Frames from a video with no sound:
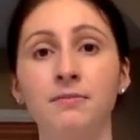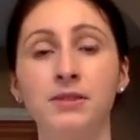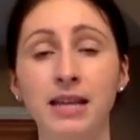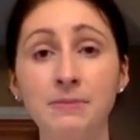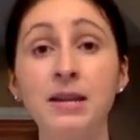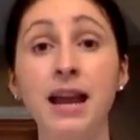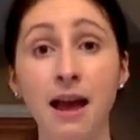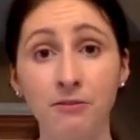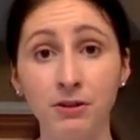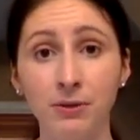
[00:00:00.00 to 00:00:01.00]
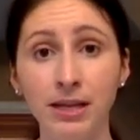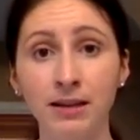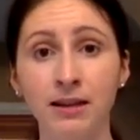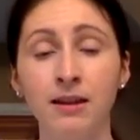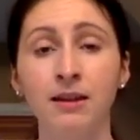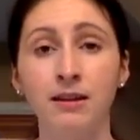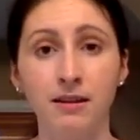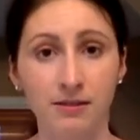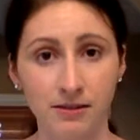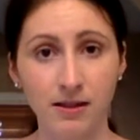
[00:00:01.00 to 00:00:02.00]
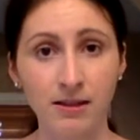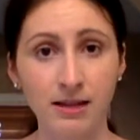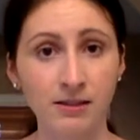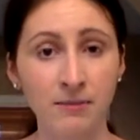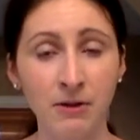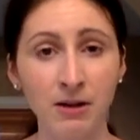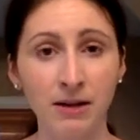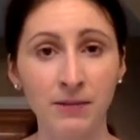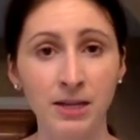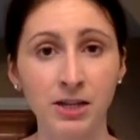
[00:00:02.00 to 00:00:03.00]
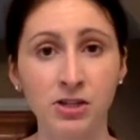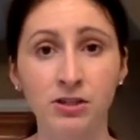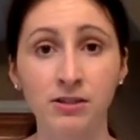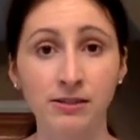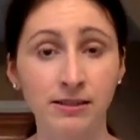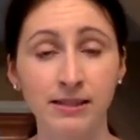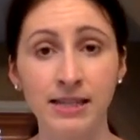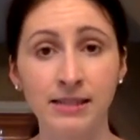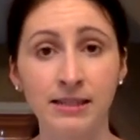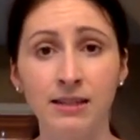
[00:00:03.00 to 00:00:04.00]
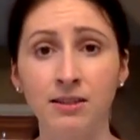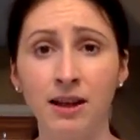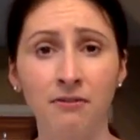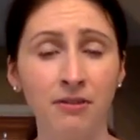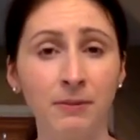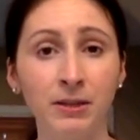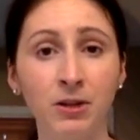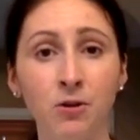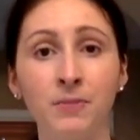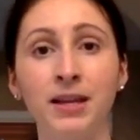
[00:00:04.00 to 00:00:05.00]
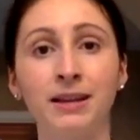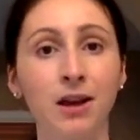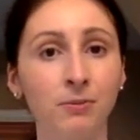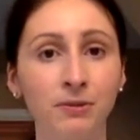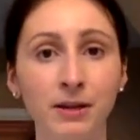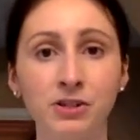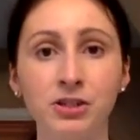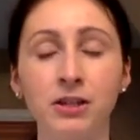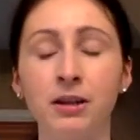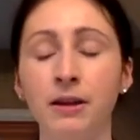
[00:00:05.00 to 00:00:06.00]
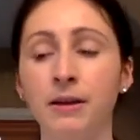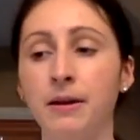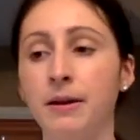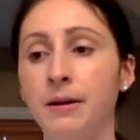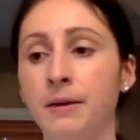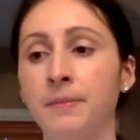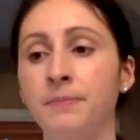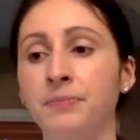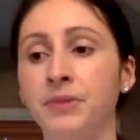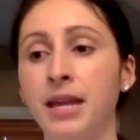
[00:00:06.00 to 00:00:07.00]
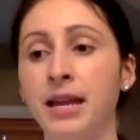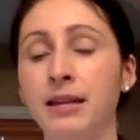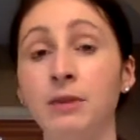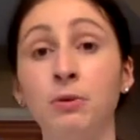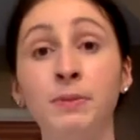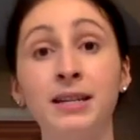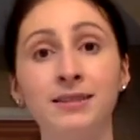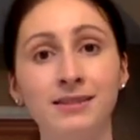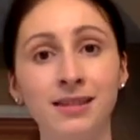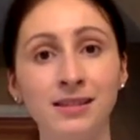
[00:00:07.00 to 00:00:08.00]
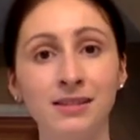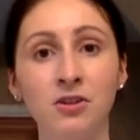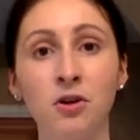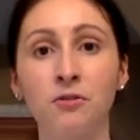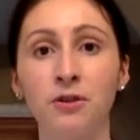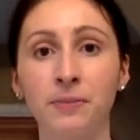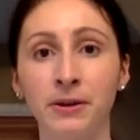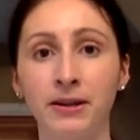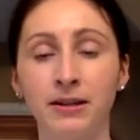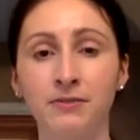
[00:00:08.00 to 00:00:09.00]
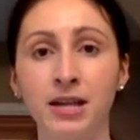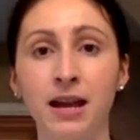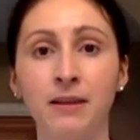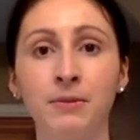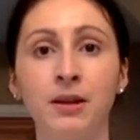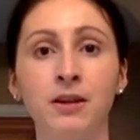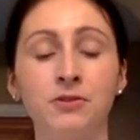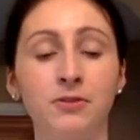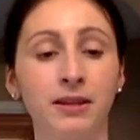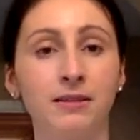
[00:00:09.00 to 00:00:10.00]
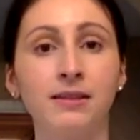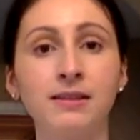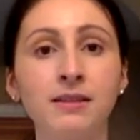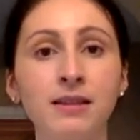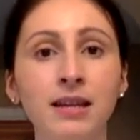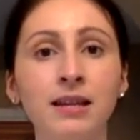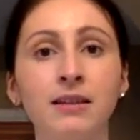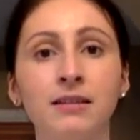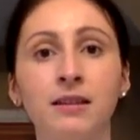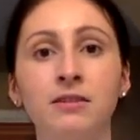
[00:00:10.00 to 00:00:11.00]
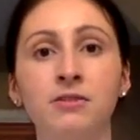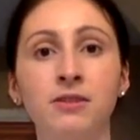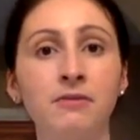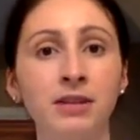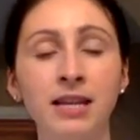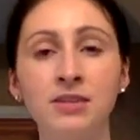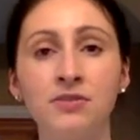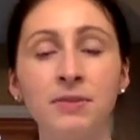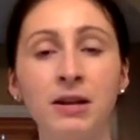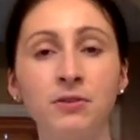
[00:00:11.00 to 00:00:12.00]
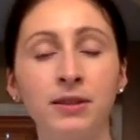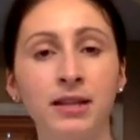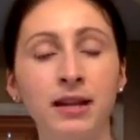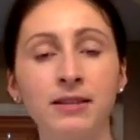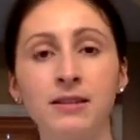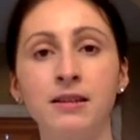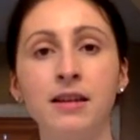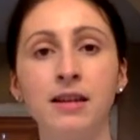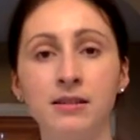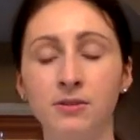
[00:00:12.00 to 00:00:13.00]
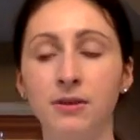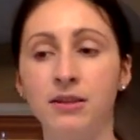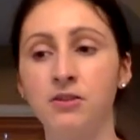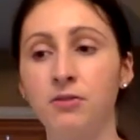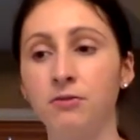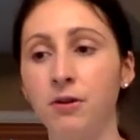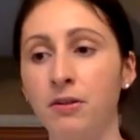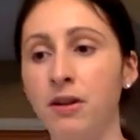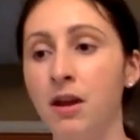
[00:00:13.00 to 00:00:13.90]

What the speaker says: same day every week. Sundays are my recommendation just because it's easy. You have family home, they can help you measure, and it will be consistent over a period of time. Doing it this Sunday, then 7 days from now, doing it next Sunday, so on and so forth.